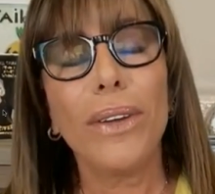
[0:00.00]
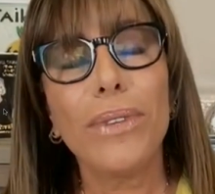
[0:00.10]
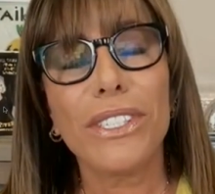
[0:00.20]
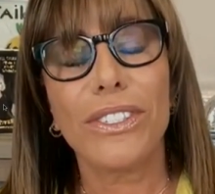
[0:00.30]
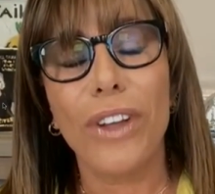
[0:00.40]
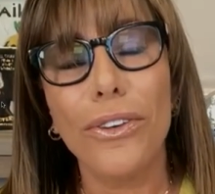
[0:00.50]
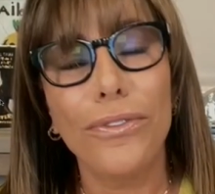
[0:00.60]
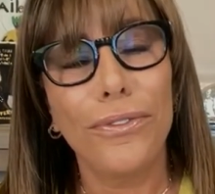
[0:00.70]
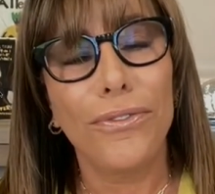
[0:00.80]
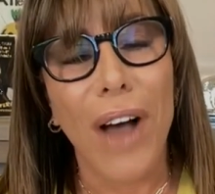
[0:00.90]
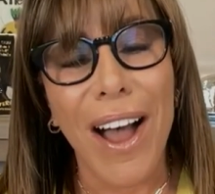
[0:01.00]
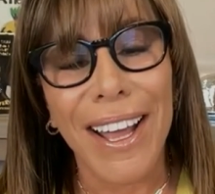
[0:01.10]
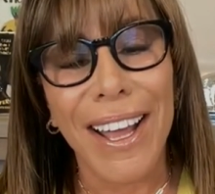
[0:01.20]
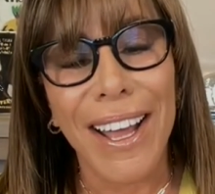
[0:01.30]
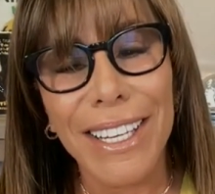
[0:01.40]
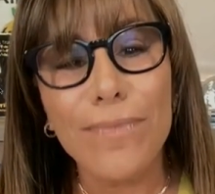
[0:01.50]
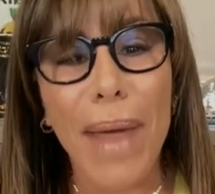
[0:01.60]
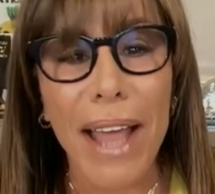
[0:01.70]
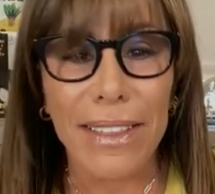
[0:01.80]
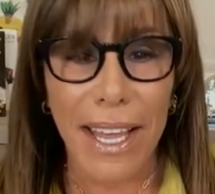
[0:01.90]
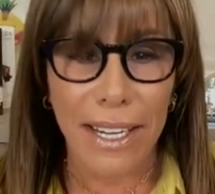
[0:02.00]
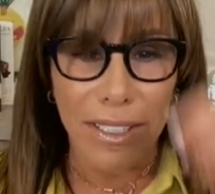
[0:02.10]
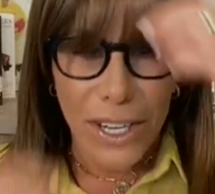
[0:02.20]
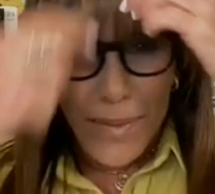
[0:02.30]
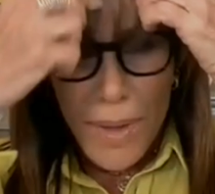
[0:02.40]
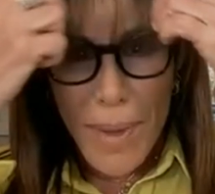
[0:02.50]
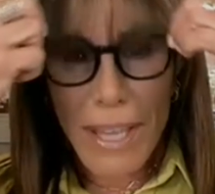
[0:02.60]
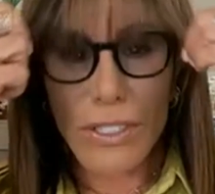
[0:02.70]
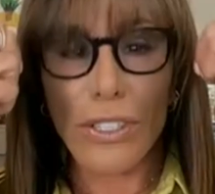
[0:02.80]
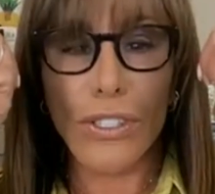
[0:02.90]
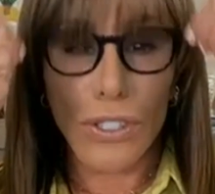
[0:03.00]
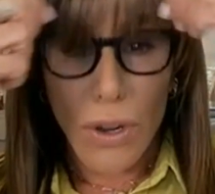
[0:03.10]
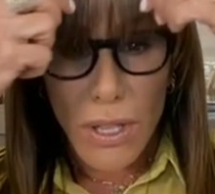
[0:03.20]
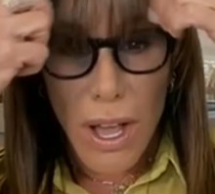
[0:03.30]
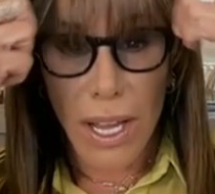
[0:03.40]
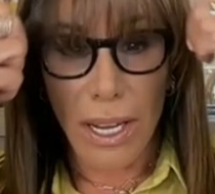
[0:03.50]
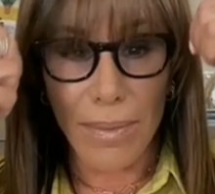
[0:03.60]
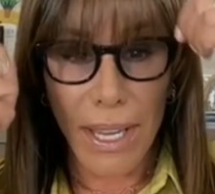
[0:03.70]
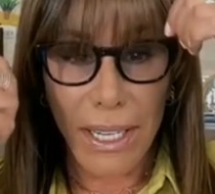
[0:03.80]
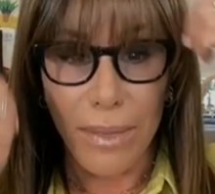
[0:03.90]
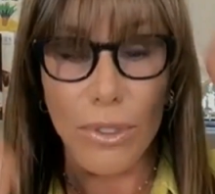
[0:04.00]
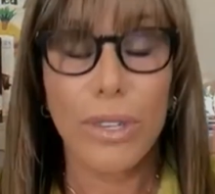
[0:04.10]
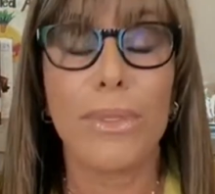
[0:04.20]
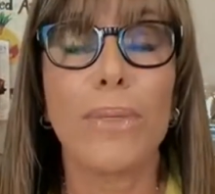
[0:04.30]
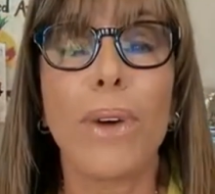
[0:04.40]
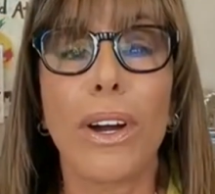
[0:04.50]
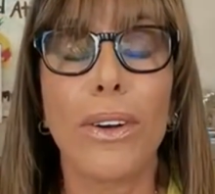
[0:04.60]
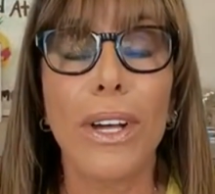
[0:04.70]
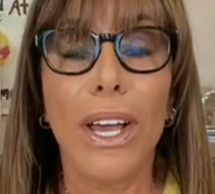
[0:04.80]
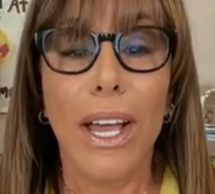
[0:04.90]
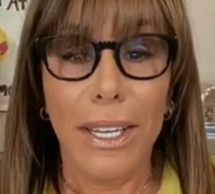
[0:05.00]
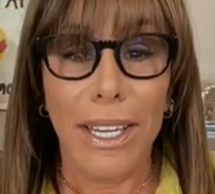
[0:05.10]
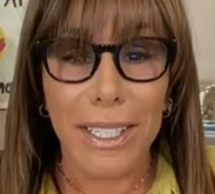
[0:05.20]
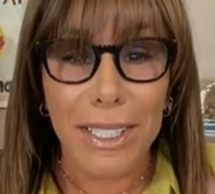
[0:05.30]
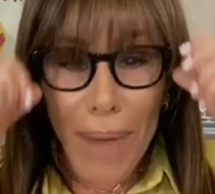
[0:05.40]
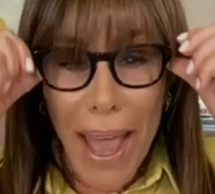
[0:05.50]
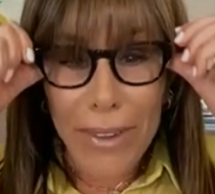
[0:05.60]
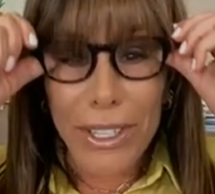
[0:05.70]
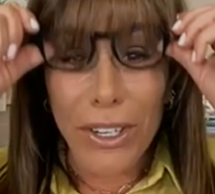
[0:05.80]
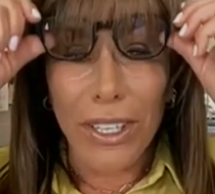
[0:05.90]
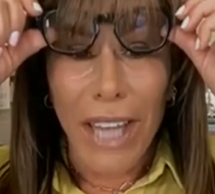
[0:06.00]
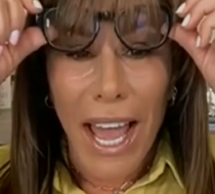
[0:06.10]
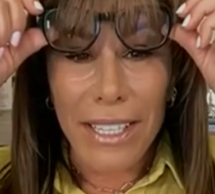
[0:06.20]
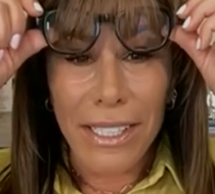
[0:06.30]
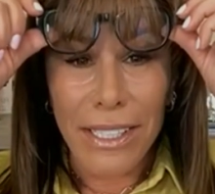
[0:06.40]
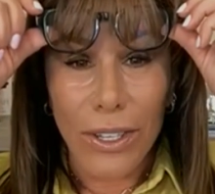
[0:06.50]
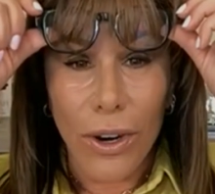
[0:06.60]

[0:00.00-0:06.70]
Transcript: it was so fun. Back then, sorry, my bangs are so long and I'm getting them tomorrow. It's bad when your glasses